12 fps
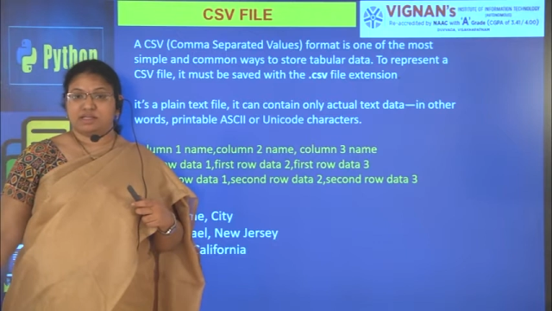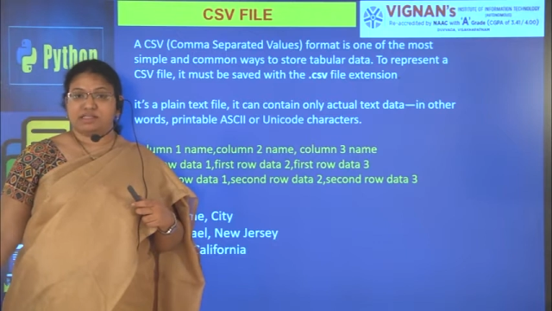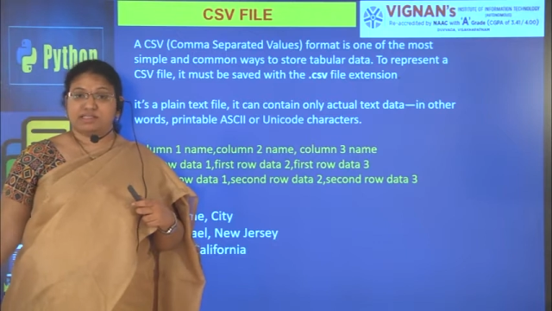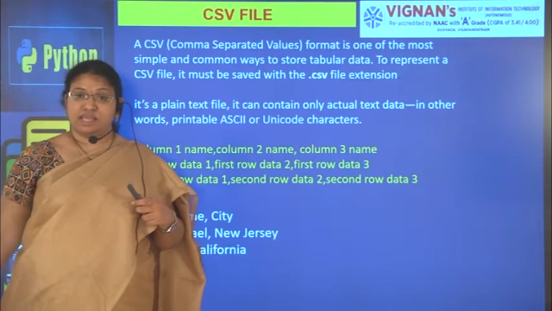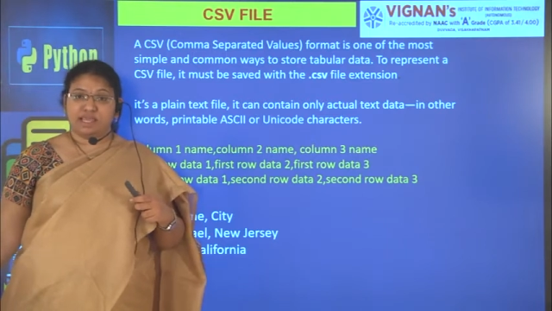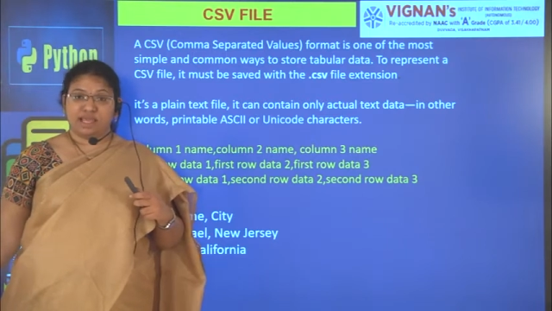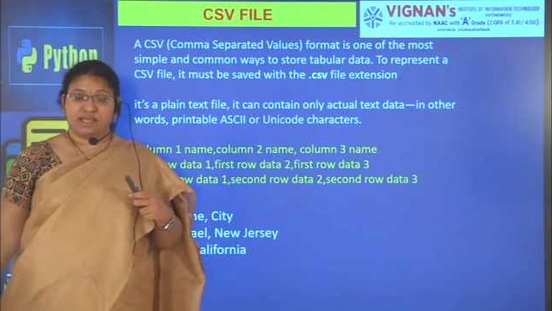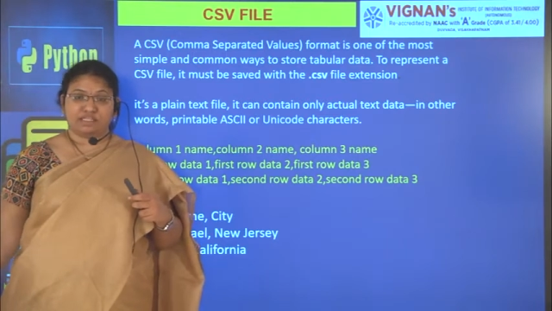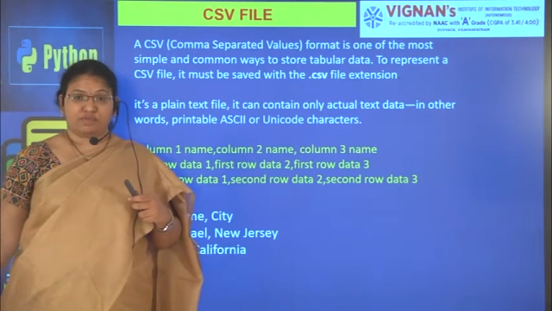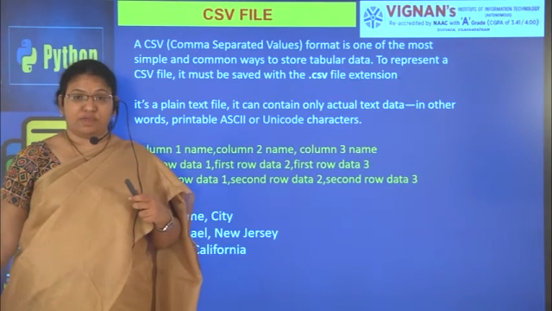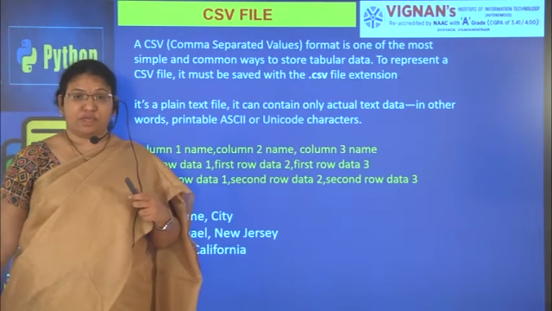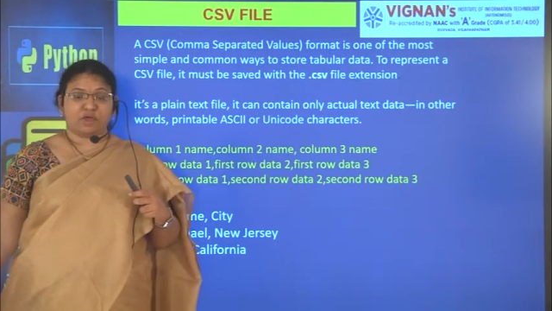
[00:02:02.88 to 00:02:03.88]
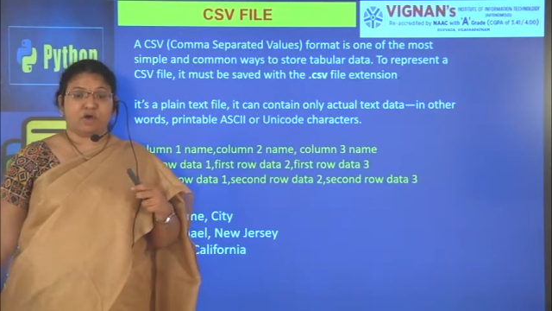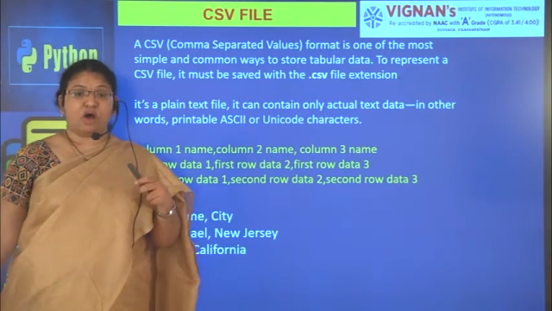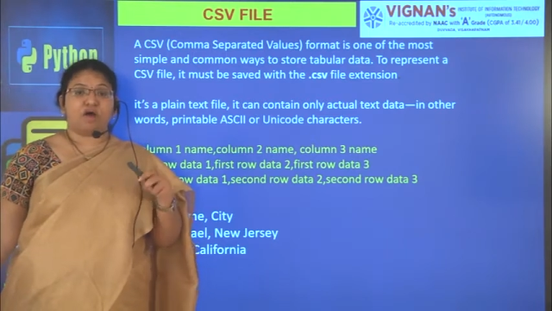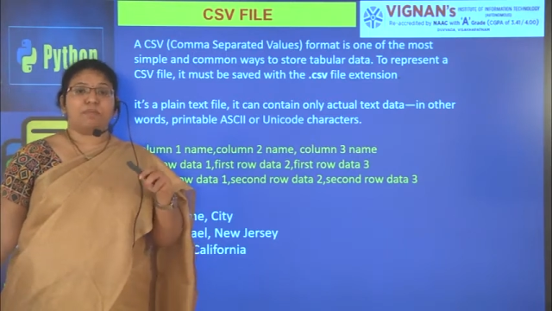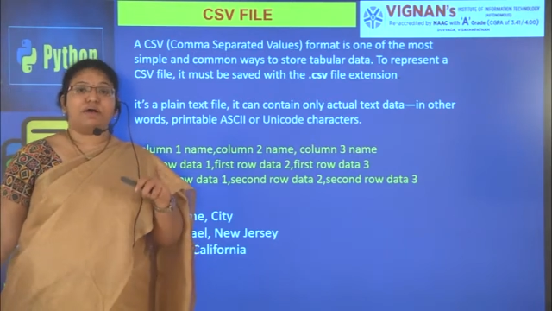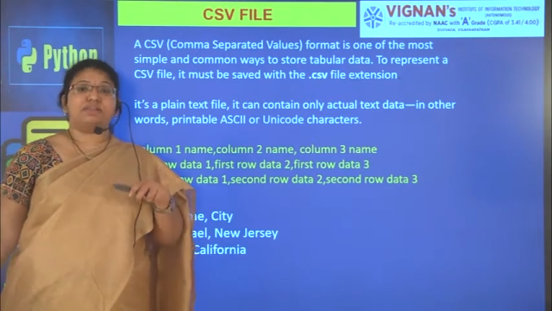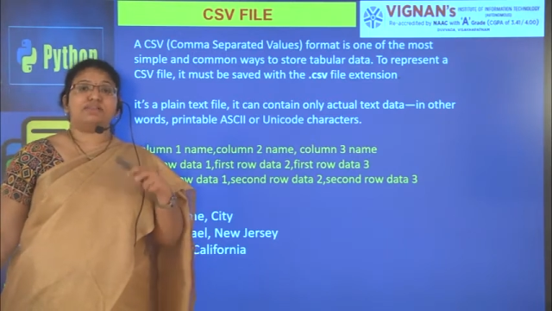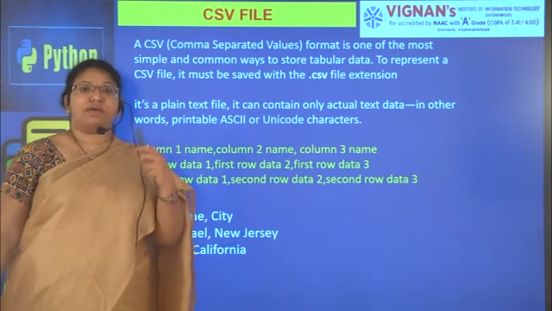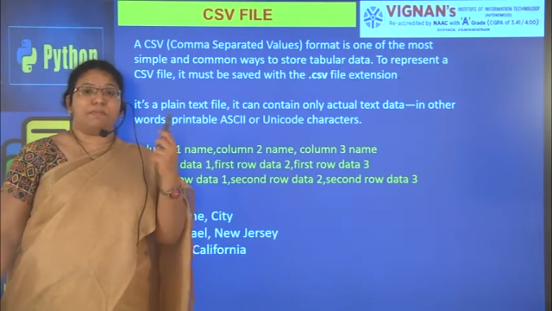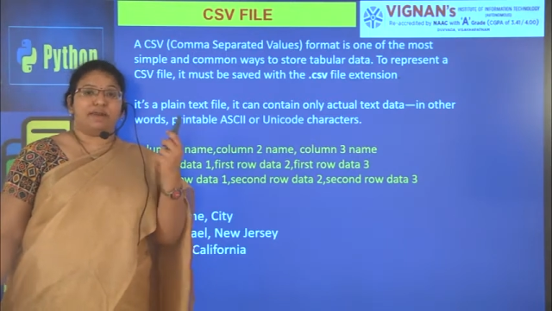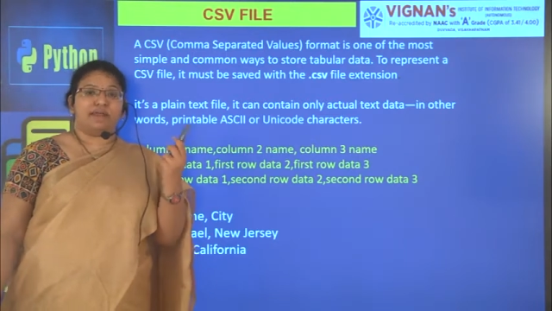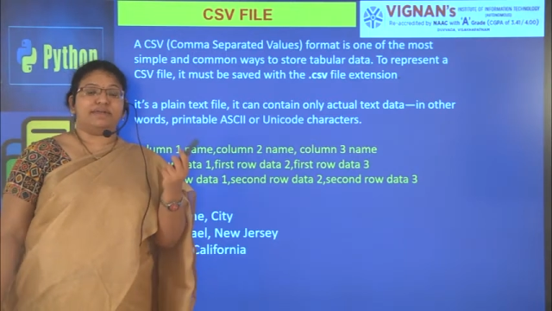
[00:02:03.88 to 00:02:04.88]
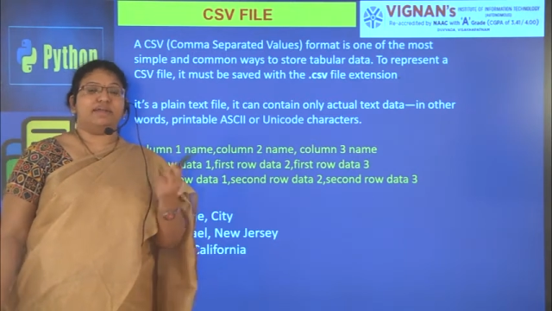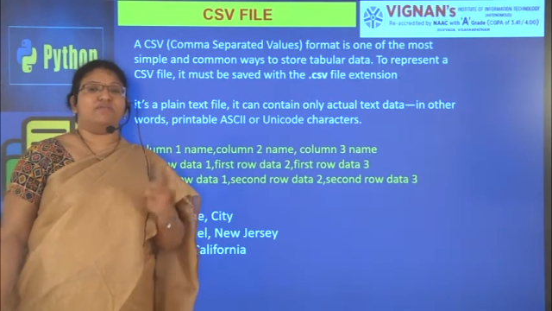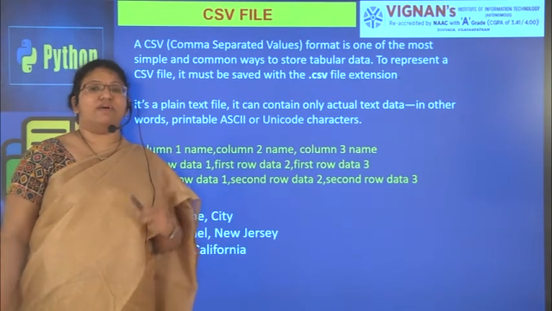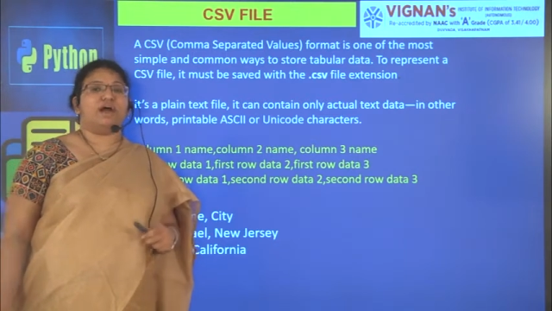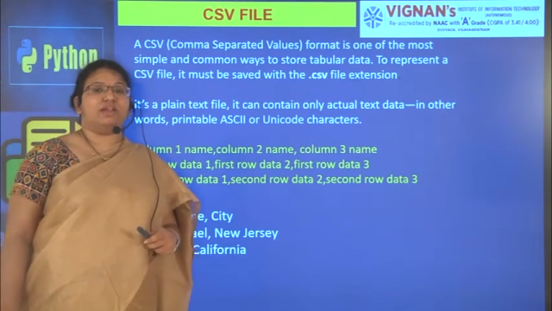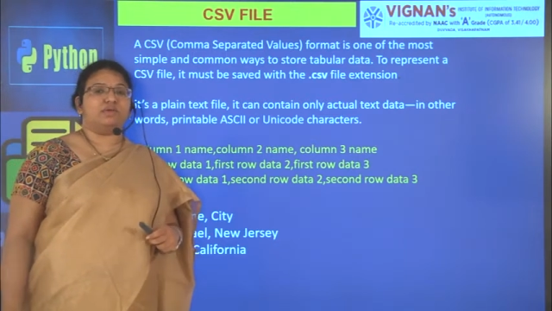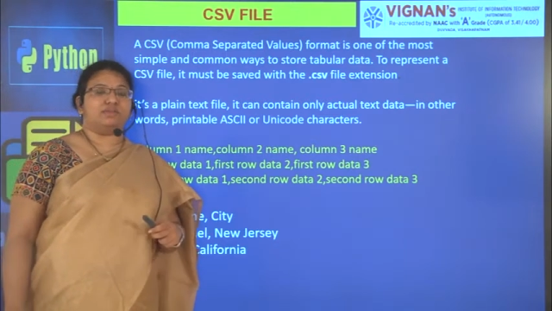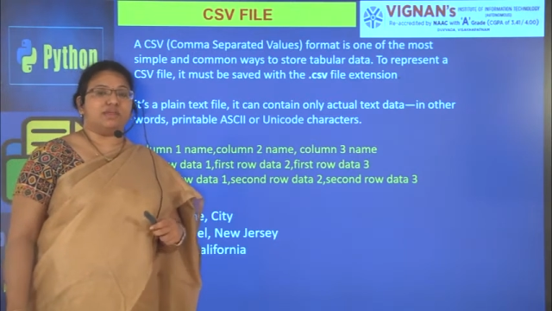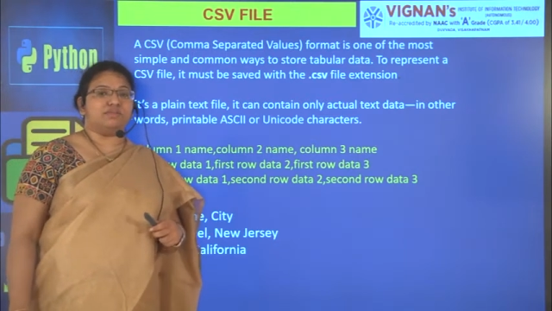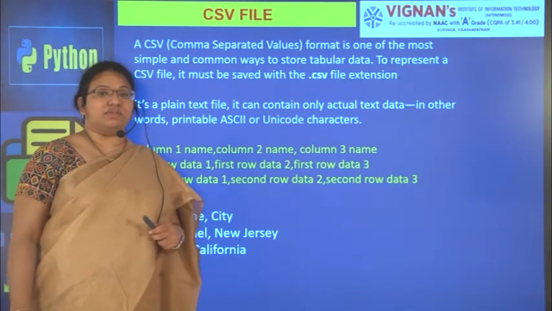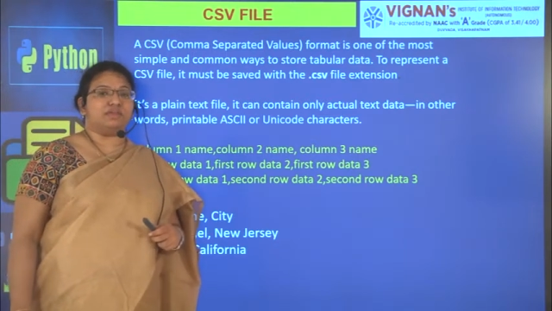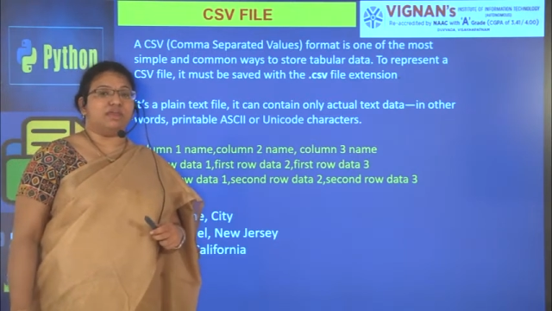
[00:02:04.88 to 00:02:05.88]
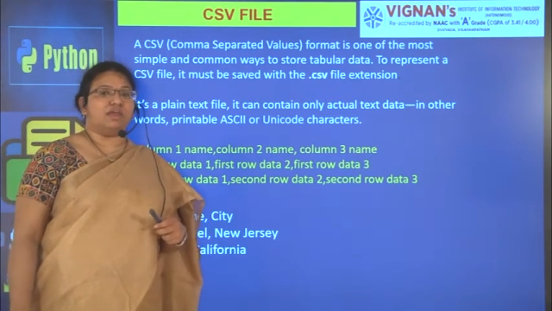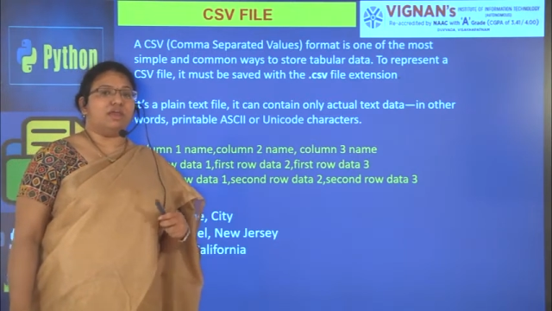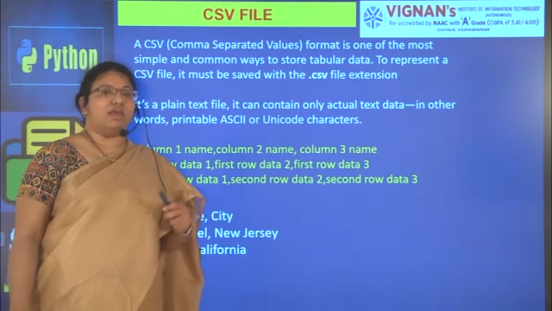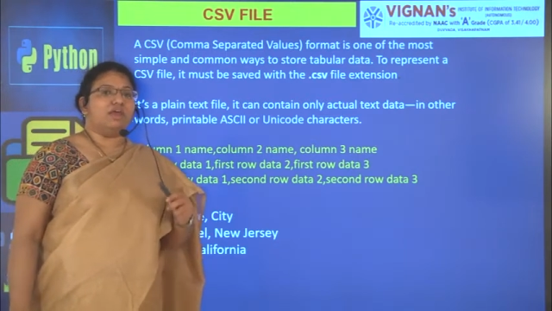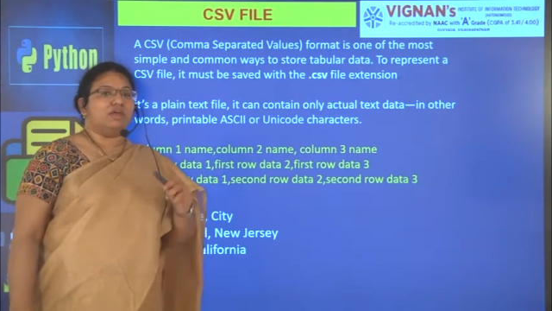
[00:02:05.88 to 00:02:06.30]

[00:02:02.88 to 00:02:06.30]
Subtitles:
CSV, comma separated values I am saying.